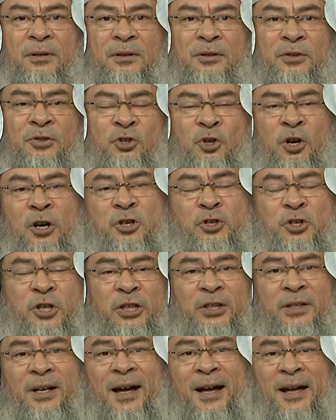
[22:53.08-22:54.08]
charge a
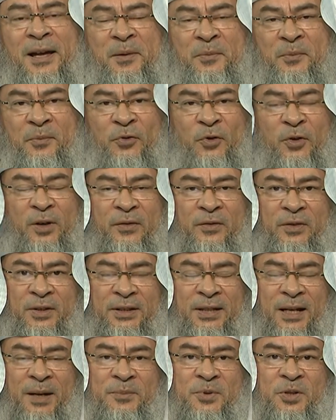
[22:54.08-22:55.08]
dime for every
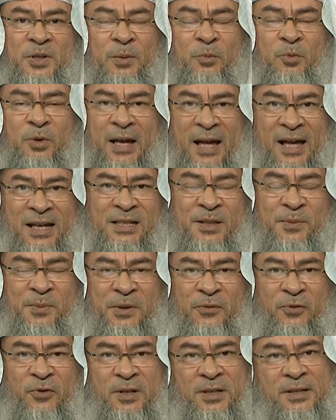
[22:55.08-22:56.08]
time someone asks me
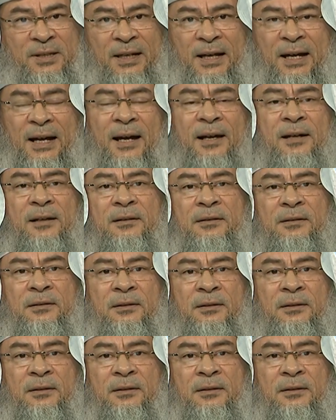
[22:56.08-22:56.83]
for istikhara.